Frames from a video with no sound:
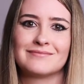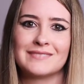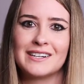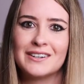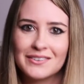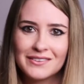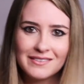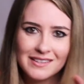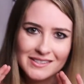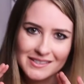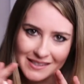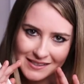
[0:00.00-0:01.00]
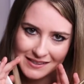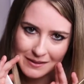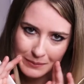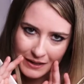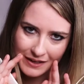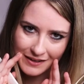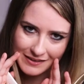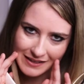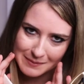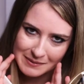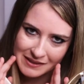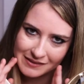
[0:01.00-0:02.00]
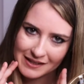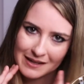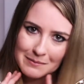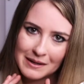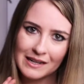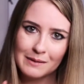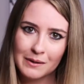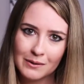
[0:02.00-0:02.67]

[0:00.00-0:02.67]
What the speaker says: Now, this doesn't apply to Amazon Handmade,